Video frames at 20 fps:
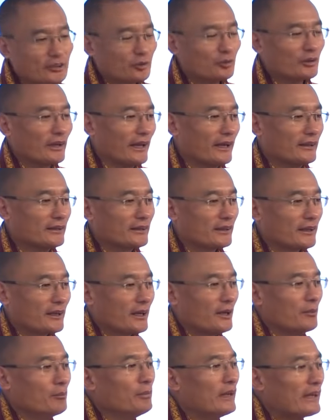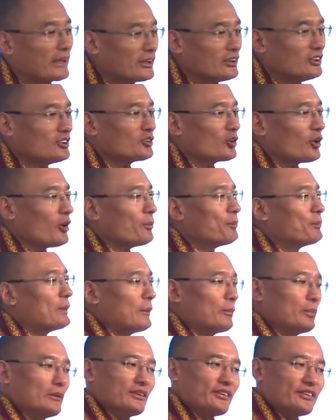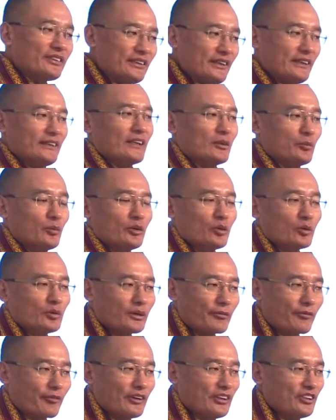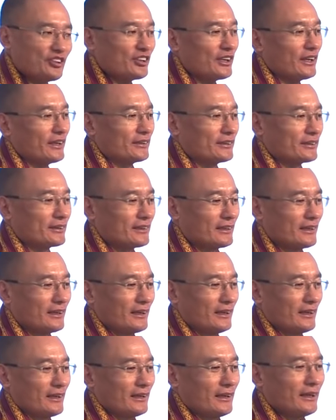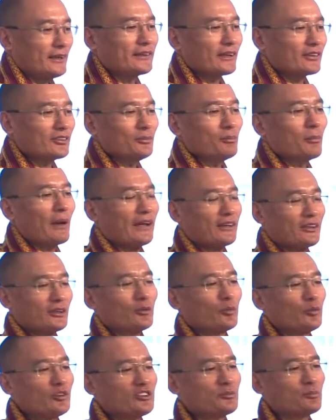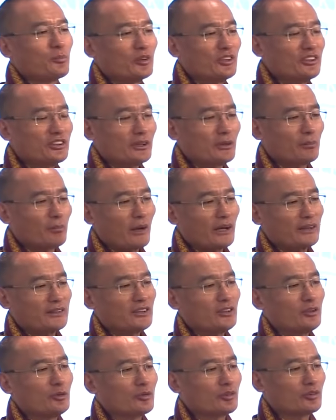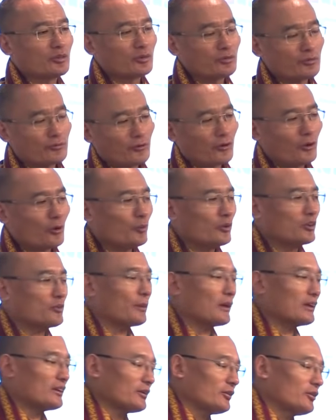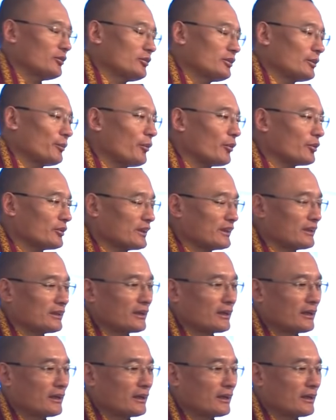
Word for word: to that, making sure people see that we don't differentiate. It doesn't matter which political party you stood for, which party you supported.